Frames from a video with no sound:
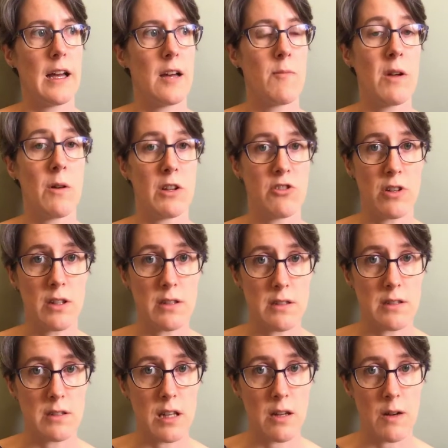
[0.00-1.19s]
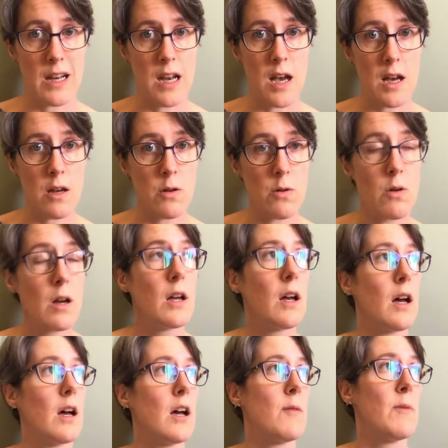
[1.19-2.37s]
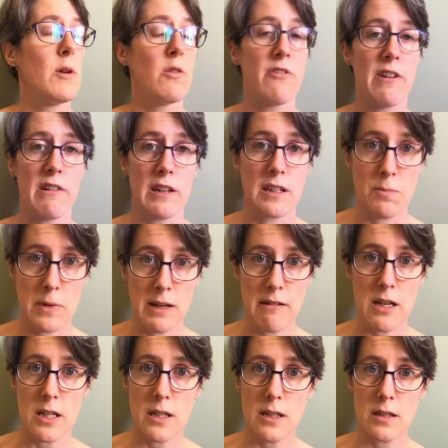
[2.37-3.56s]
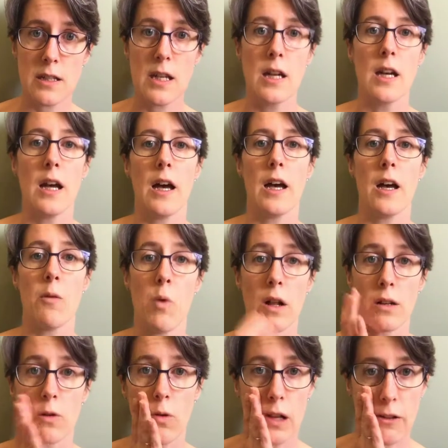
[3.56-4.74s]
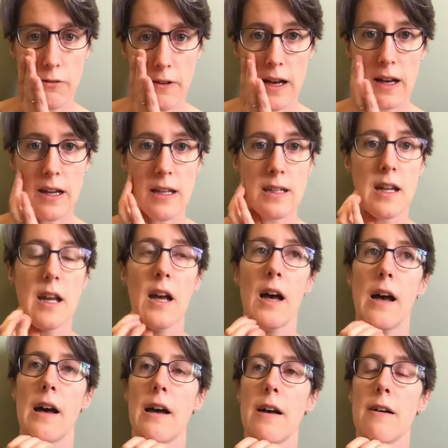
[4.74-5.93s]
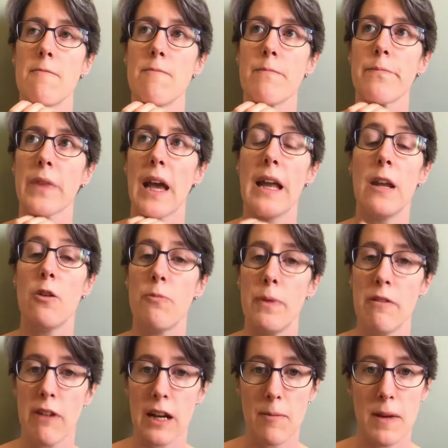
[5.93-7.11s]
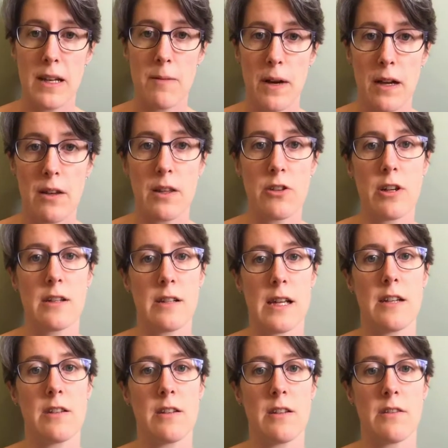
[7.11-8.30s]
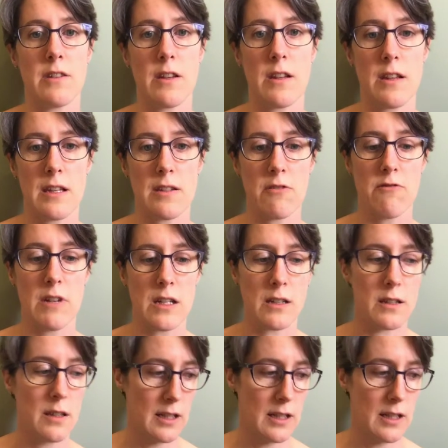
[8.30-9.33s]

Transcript: who I trust, who I know, who are very experienced, well qualified, and who have been recommended by other translators, so that there's a real